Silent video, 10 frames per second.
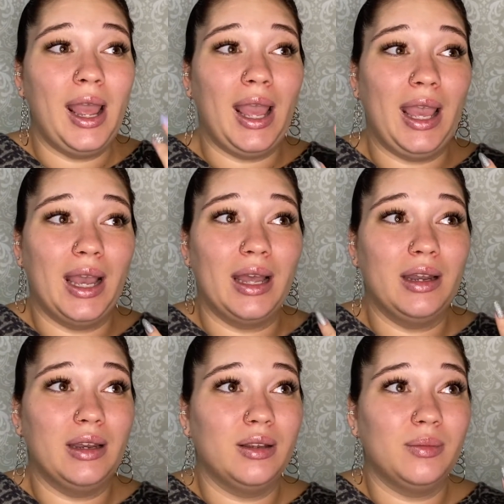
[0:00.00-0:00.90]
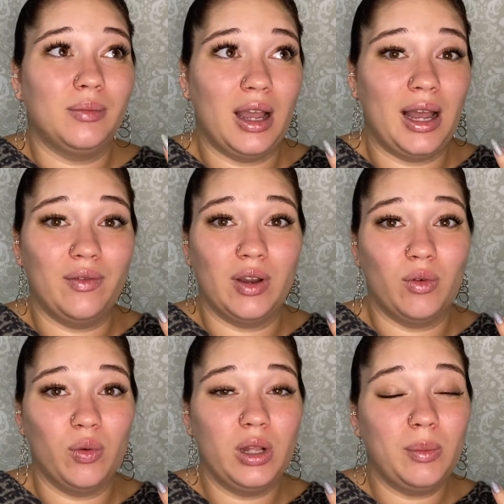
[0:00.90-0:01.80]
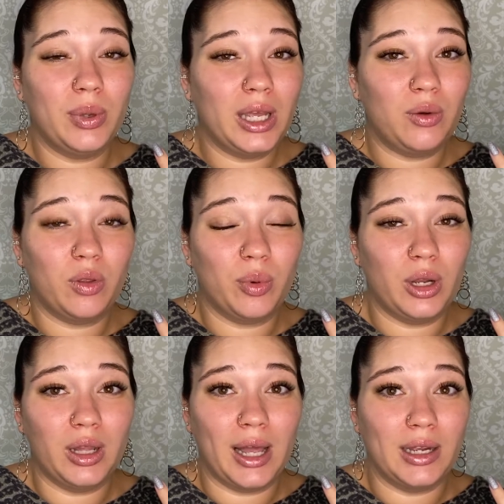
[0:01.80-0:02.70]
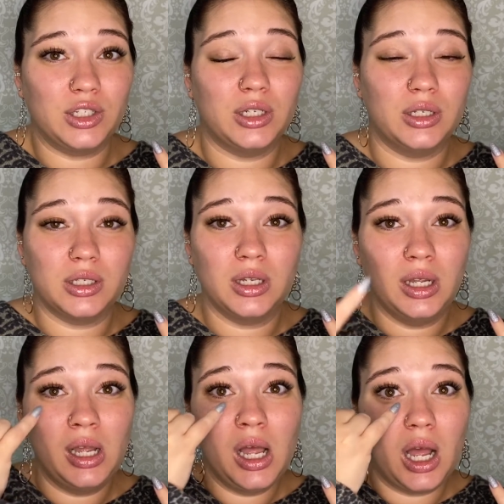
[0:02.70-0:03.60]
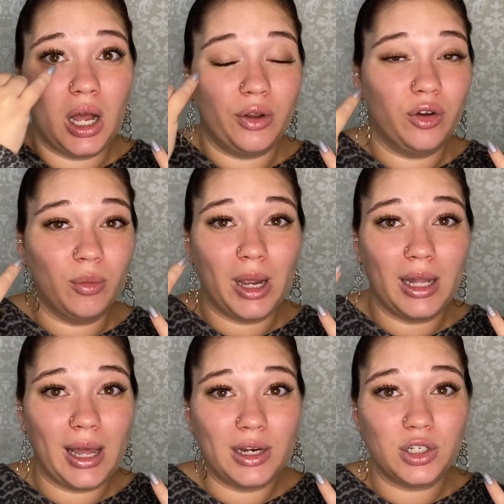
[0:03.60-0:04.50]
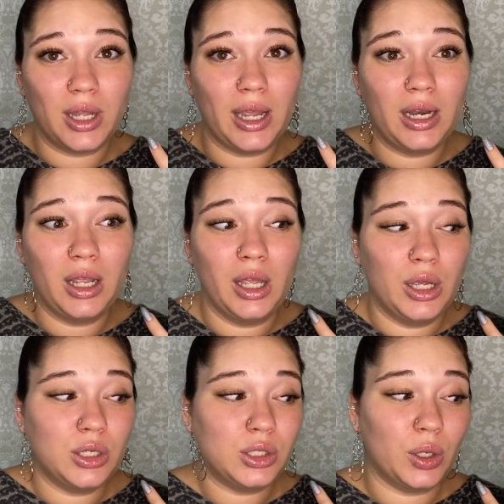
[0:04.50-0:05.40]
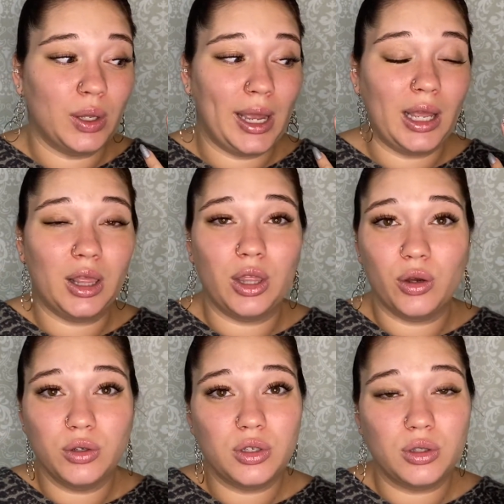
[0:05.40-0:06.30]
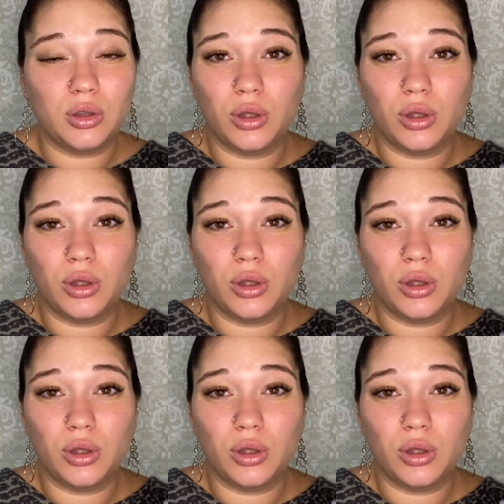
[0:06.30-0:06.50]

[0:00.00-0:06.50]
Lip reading: and I've never really played with putting lashes under my lash line. So like those